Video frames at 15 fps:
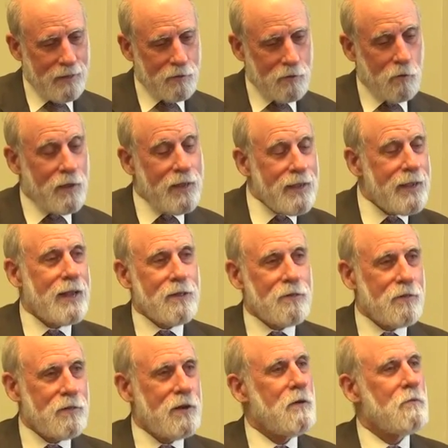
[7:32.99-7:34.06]
So he
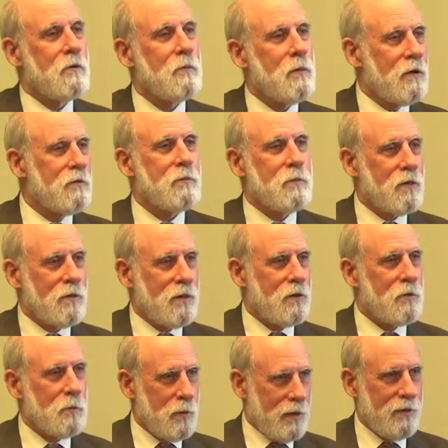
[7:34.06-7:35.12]
gets the Network Measurement
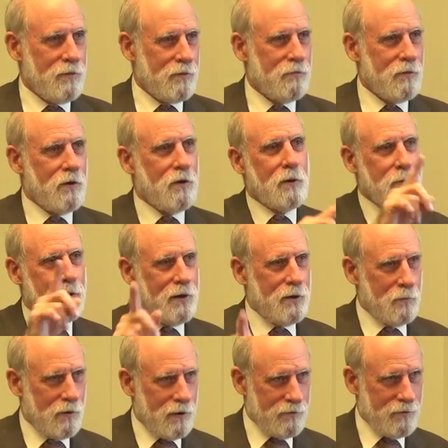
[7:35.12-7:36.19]
Center piece of the
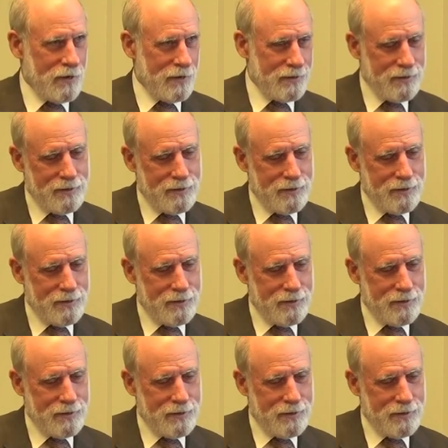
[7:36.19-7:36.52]
ARPANET project.